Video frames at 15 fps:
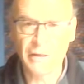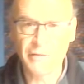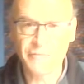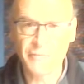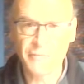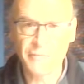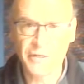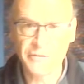
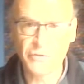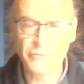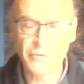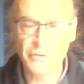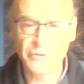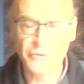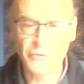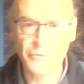from
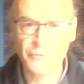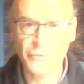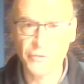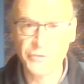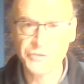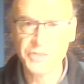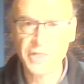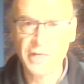1922
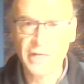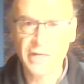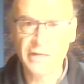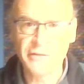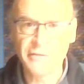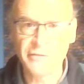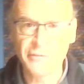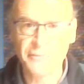onwards,
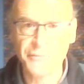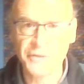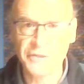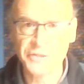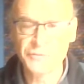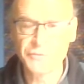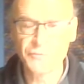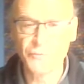and the
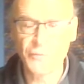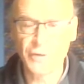British